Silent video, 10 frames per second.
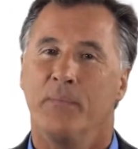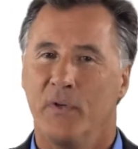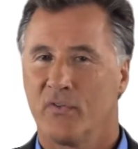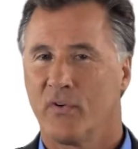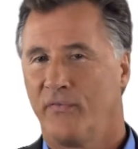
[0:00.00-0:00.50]

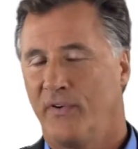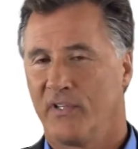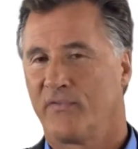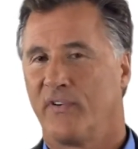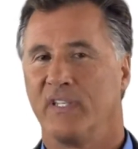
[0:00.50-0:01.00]
Mutual
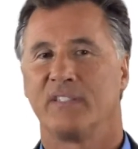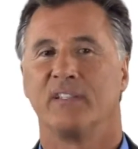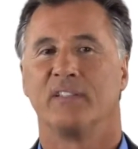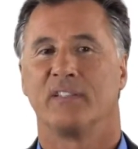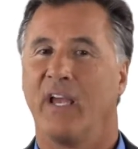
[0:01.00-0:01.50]
funds, for
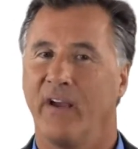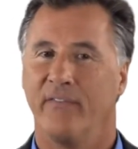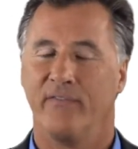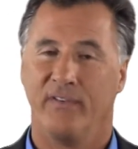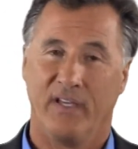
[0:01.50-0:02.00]
instance,
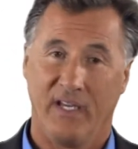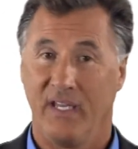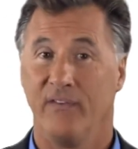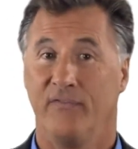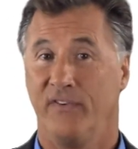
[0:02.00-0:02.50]
have
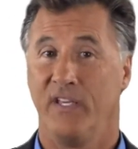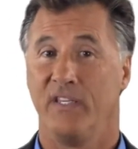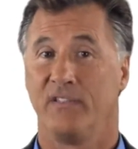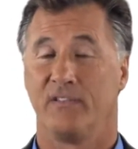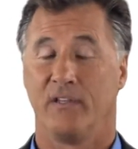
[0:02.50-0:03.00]
hidden
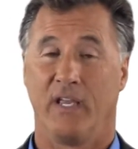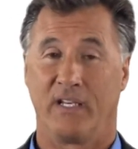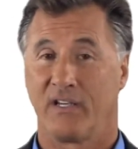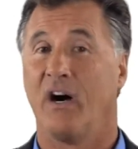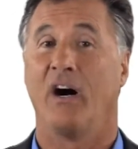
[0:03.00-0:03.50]
fees
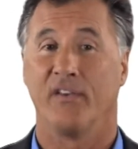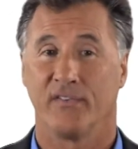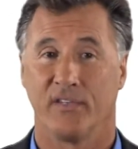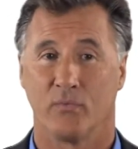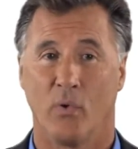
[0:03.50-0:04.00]
and
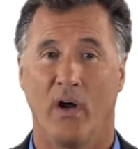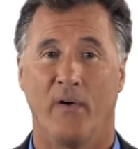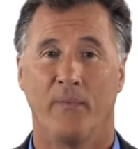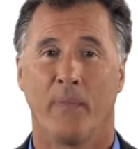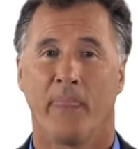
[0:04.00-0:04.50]
costs as
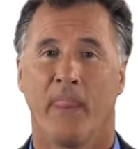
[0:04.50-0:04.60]
well.